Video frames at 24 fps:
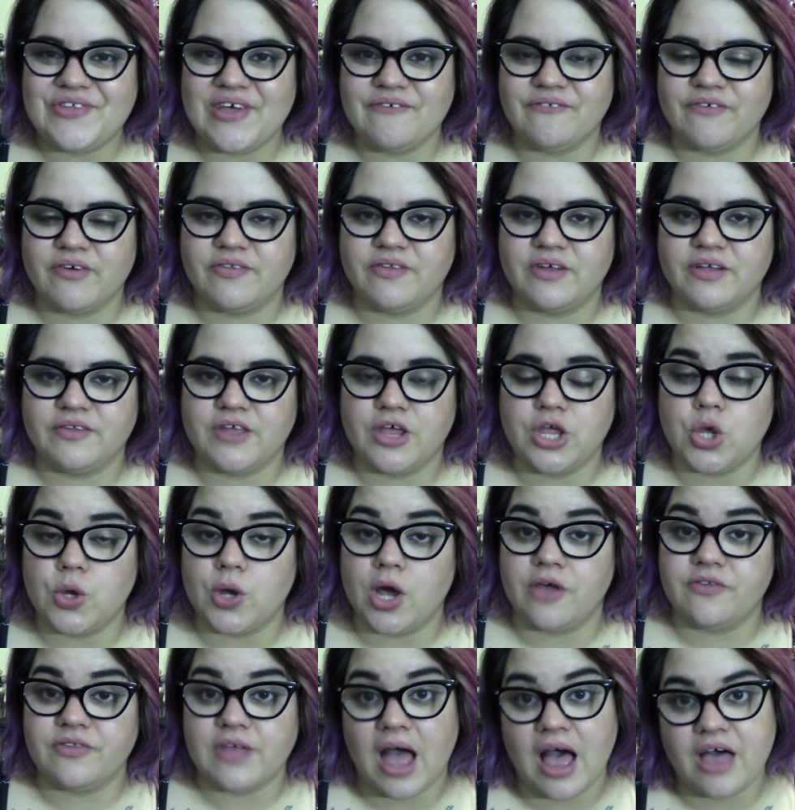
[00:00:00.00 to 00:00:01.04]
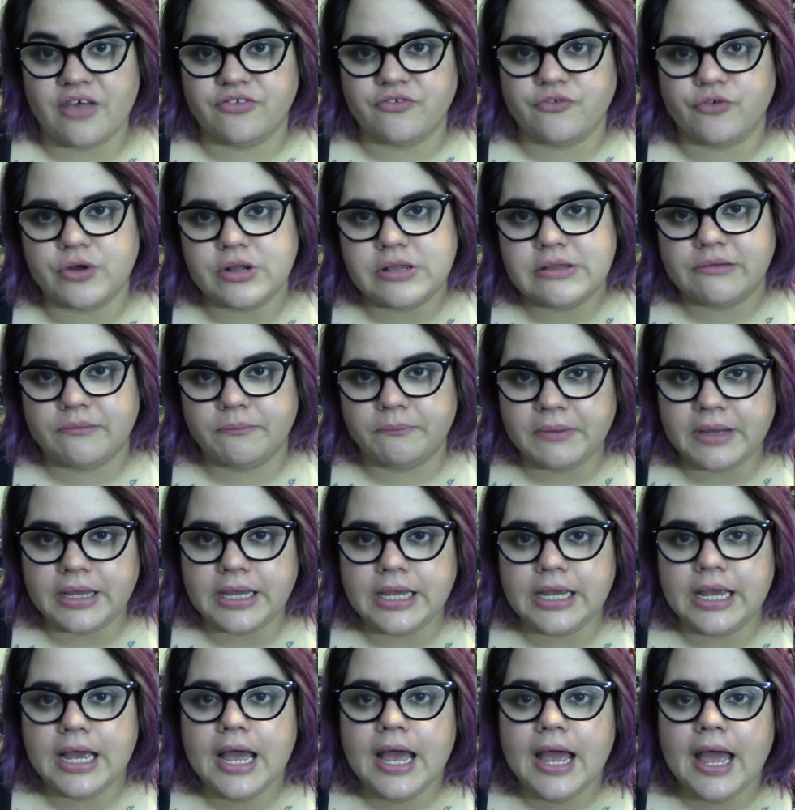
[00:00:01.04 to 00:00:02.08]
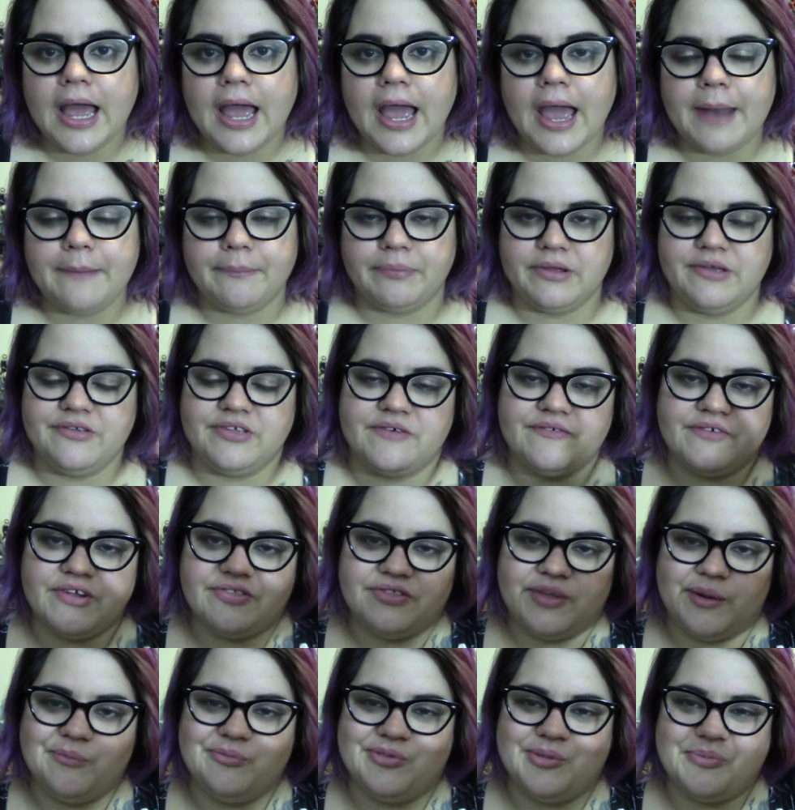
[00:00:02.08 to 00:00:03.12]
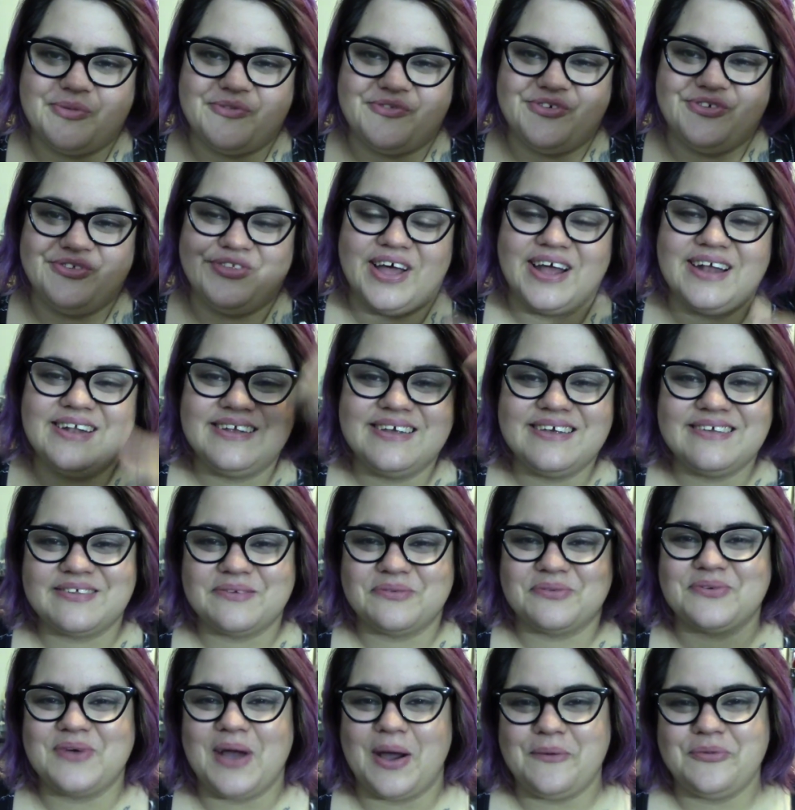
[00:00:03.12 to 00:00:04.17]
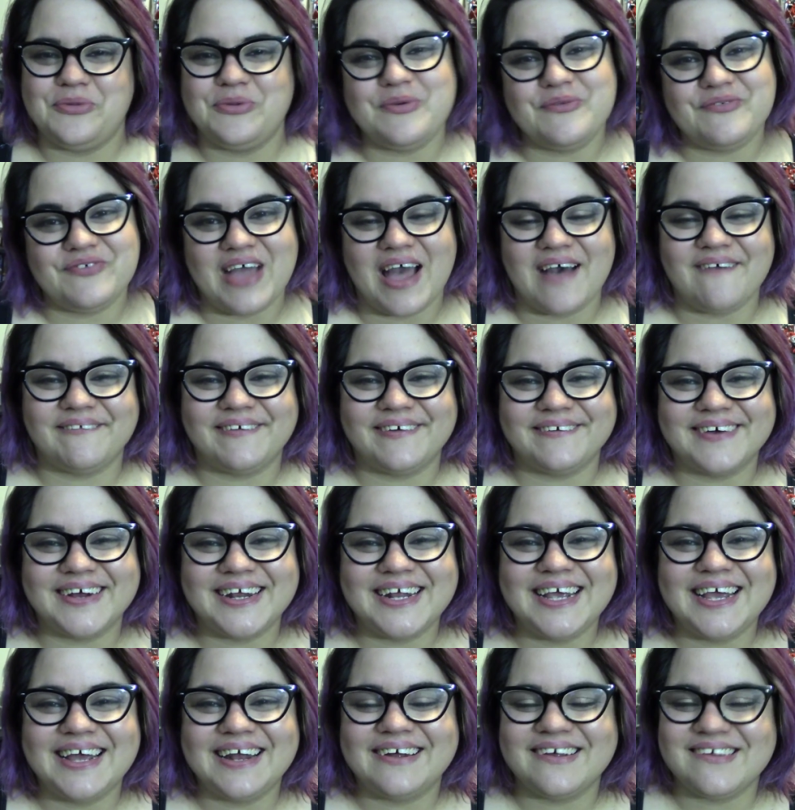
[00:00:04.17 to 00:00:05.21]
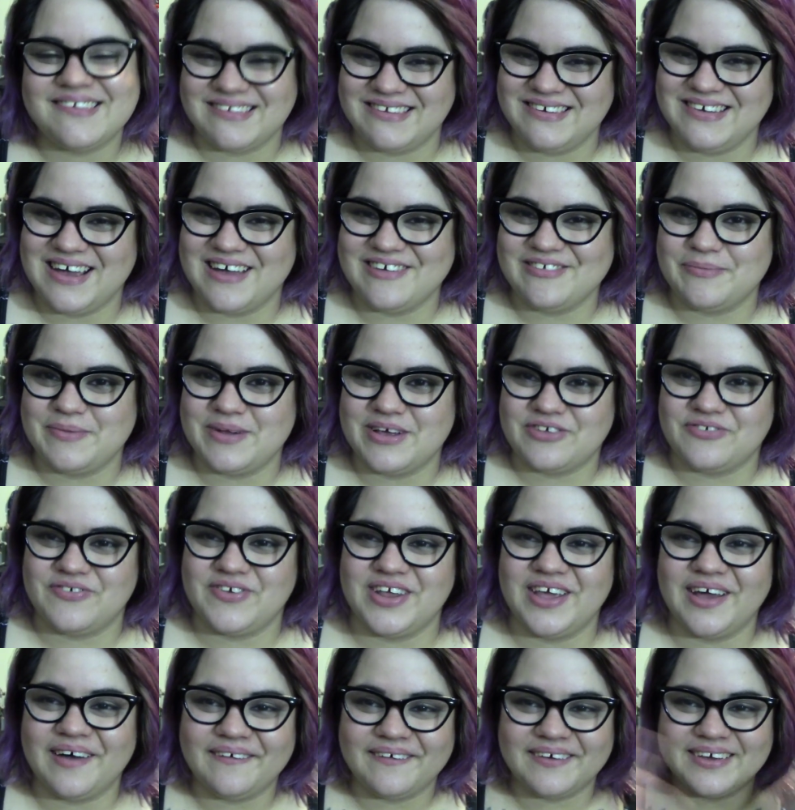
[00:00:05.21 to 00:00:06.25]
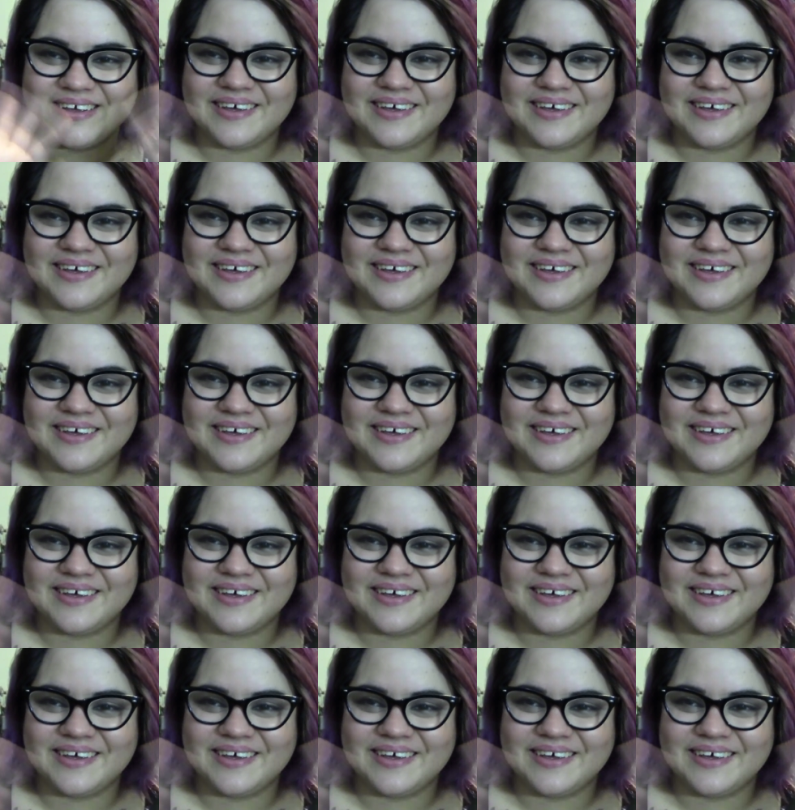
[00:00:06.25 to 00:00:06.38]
everything that you guys asked for it to be, and please give it a thumbs up if you liked it, subscribe to me if you haven't already, and I'll see you guys in my next video.